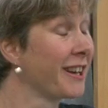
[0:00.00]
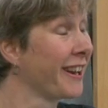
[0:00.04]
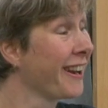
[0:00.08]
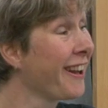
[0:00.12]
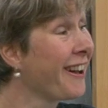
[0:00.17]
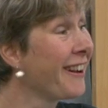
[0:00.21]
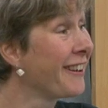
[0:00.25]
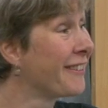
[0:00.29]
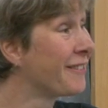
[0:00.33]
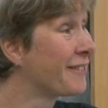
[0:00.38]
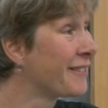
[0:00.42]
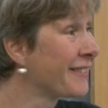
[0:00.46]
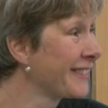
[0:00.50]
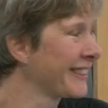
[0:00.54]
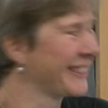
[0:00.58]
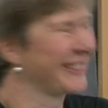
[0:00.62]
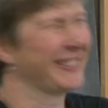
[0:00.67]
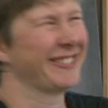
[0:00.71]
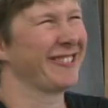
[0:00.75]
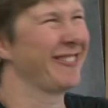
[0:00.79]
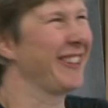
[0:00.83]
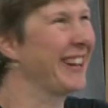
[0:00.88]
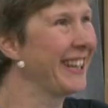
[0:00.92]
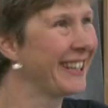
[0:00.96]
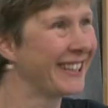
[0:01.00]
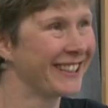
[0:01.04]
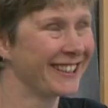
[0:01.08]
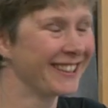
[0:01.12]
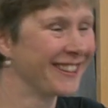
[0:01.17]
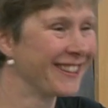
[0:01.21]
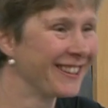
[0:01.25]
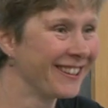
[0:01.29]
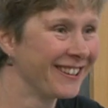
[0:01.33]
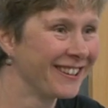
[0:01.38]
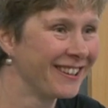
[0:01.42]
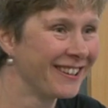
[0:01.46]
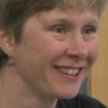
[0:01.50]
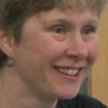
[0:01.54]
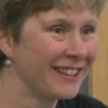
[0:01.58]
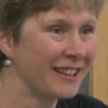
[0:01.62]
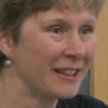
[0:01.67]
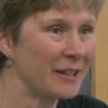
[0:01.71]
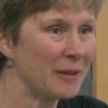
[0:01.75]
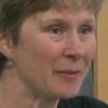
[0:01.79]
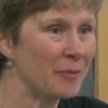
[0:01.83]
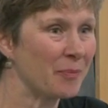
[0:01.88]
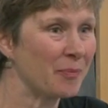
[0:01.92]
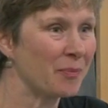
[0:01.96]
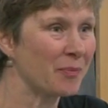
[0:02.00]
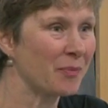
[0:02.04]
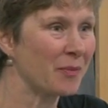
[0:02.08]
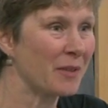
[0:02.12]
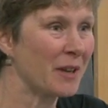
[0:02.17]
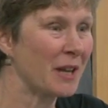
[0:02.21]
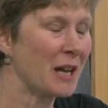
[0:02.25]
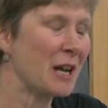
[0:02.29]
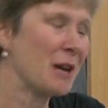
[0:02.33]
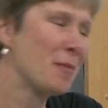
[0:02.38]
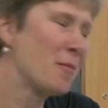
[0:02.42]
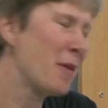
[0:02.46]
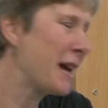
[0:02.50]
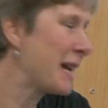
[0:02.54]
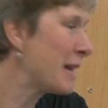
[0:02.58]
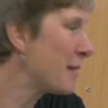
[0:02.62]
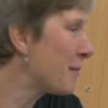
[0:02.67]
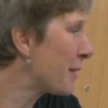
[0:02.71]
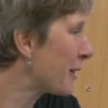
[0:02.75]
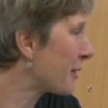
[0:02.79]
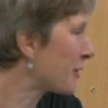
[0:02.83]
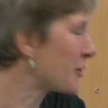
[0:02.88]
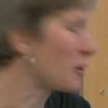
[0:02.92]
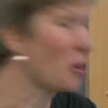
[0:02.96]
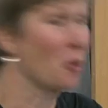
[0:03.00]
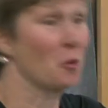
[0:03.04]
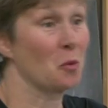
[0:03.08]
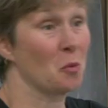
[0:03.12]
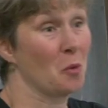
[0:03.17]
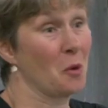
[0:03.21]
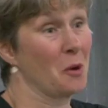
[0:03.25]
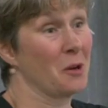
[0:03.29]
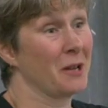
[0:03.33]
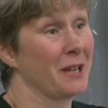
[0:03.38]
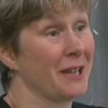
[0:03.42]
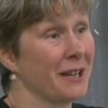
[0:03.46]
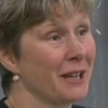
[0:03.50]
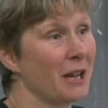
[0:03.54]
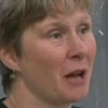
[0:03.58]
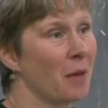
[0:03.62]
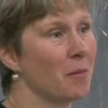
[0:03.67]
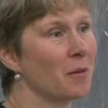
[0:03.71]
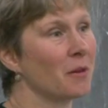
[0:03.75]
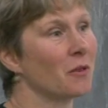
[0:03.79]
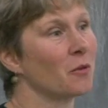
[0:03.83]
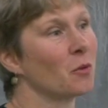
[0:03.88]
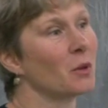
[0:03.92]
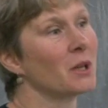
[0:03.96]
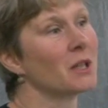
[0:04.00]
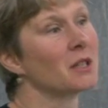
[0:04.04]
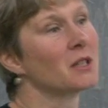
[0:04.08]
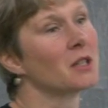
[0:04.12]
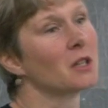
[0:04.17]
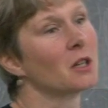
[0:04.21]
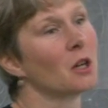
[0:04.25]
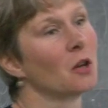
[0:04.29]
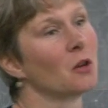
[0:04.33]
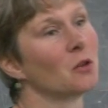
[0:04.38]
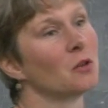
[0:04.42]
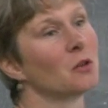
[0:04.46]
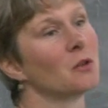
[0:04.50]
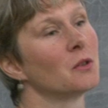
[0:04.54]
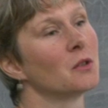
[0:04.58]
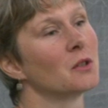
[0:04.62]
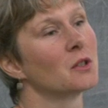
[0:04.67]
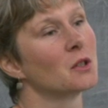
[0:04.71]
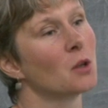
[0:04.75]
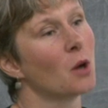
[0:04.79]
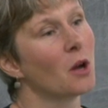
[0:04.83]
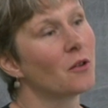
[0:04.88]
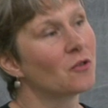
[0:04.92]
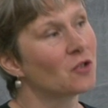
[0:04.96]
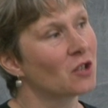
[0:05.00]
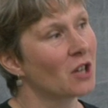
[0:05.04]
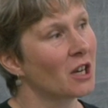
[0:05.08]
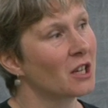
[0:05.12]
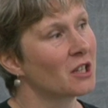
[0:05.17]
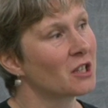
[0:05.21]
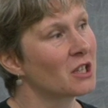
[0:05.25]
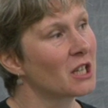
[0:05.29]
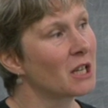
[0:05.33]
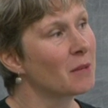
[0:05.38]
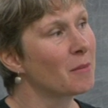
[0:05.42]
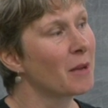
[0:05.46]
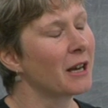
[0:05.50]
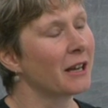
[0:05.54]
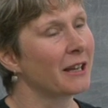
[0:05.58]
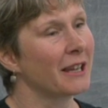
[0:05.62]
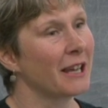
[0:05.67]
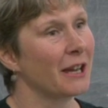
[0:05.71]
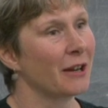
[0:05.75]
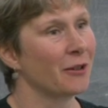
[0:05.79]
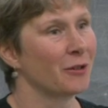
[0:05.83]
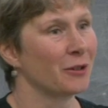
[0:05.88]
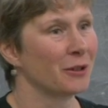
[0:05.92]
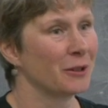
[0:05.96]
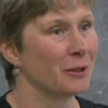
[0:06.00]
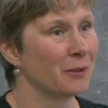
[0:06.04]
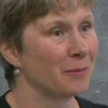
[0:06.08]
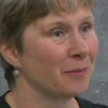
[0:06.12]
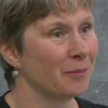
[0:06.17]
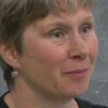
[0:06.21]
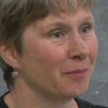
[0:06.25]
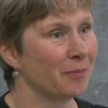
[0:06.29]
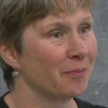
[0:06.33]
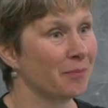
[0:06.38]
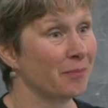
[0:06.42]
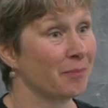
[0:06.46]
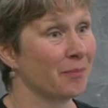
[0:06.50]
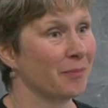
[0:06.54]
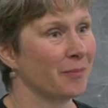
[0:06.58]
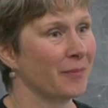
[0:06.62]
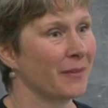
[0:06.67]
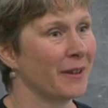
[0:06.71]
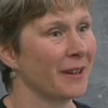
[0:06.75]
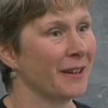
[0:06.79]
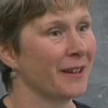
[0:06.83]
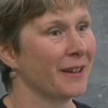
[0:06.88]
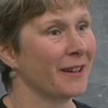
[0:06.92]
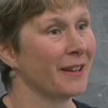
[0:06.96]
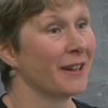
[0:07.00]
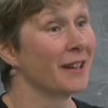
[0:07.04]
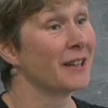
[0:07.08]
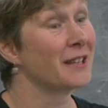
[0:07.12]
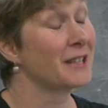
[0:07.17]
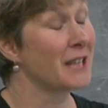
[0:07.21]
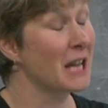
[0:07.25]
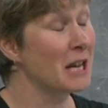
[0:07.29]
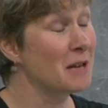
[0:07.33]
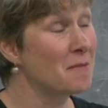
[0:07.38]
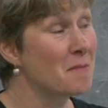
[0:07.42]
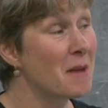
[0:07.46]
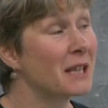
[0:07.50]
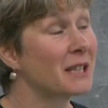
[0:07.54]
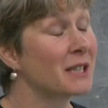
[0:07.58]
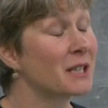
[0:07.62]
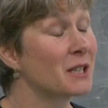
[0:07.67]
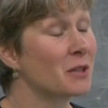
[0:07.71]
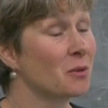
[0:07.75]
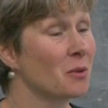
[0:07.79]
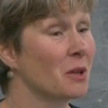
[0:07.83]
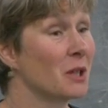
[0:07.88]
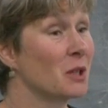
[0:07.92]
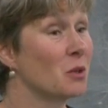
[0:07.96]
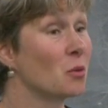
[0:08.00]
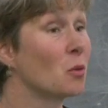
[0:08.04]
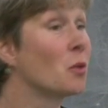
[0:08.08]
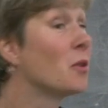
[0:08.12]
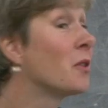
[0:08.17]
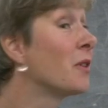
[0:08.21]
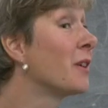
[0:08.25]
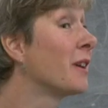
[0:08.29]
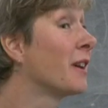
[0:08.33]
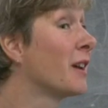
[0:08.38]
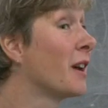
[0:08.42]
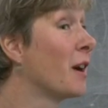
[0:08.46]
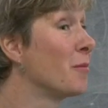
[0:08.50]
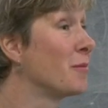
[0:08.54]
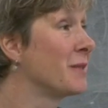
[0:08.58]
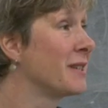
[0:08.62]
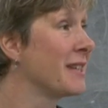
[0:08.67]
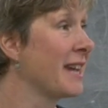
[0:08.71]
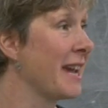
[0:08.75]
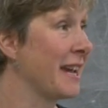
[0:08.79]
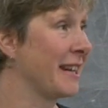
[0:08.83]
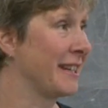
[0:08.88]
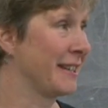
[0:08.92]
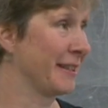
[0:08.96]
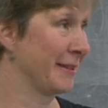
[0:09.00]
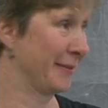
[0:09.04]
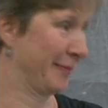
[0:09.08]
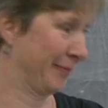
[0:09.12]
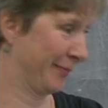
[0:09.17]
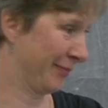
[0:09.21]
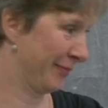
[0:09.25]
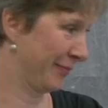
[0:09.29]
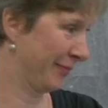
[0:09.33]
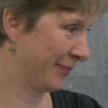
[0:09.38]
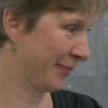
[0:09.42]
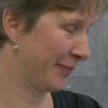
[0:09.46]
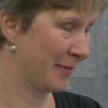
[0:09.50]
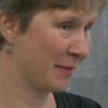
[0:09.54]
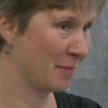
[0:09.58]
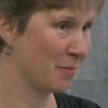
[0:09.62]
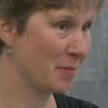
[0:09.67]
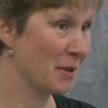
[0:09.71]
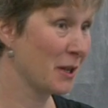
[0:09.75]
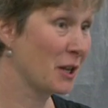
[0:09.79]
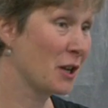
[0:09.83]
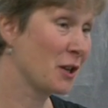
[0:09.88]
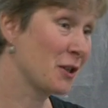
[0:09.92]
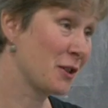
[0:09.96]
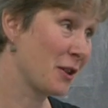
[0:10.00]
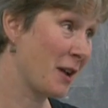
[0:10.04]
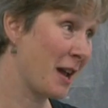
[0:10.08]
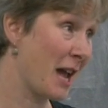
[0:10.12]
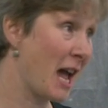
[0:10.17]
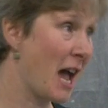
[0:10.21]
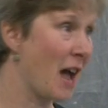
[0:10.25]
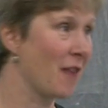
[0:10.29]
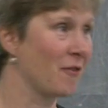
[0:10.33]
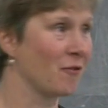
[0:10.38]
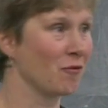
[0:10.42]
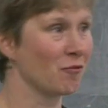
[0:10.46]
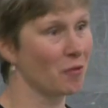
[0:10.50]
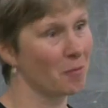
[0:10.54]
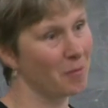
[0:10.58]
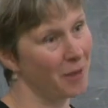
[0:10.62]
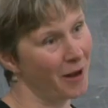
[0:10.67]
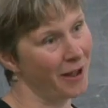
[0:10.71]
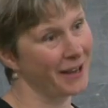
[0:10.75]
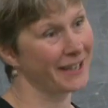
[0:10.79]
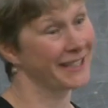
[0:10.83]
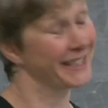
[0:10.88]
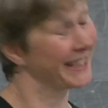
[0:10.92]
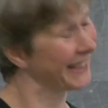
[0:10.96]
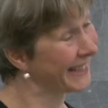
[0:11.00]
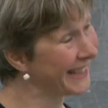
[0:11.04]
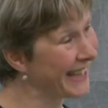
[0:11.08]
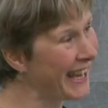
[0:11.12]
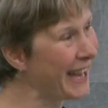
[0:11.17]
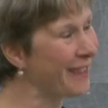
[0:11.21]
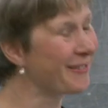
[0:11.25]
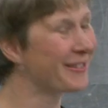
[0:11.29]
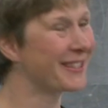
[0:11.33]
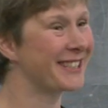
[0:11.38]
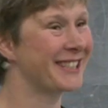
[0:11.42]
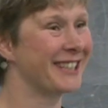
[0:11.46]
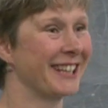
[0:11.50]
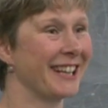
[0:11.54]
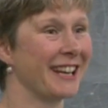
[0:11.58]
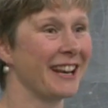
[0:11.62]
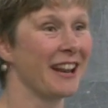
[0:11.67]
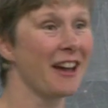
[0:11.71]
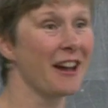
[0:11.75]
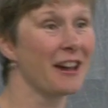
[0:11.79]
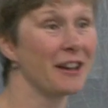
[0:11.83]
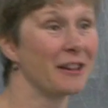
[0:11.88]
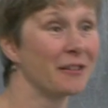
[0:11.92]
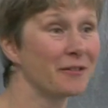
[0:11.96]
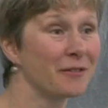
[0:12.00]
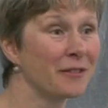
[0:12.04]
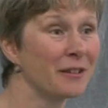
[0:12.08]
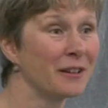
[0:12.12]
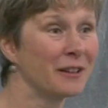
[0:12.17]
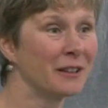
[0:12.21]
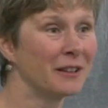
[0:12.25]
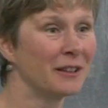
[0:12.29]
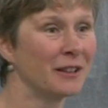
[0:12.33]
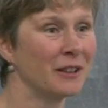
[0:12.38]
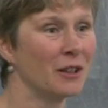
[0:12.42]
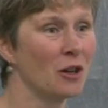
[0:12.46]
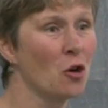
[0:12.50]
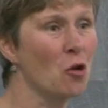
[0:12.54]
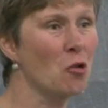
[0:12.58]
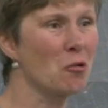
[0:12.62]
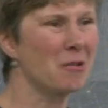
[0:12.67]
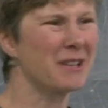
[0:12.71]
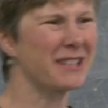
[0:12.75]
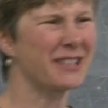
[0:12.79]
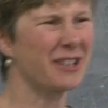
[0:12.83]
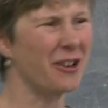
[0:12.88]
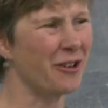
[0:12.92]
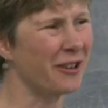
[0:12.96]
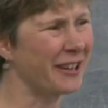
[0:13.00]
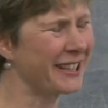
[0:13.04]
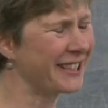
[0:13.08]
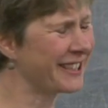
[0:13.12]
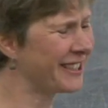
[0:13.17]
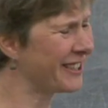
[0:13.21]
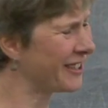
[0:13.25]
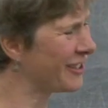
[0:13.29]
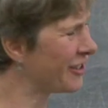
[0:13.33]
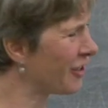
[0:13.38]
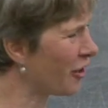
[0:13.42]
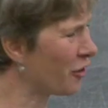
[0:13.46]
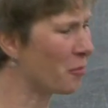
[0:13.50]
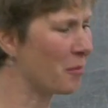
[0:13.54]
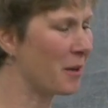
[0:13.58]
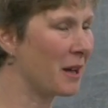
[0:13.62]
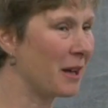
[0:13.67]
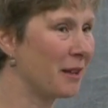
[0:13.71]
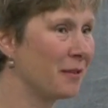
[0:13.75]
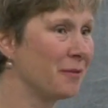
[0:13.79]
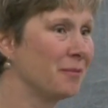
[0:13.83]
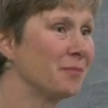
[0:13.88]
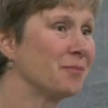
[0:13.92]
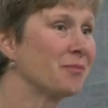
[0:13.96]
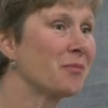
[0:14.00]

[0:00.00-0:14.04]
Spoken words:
alive. Great. My email stopped working a couple of weeks ago, so I've changed email account. Dead Man's Switch will think I'm dead because I haven't replied saying, yeah, I'm still alive. Or it's gone into junk mail.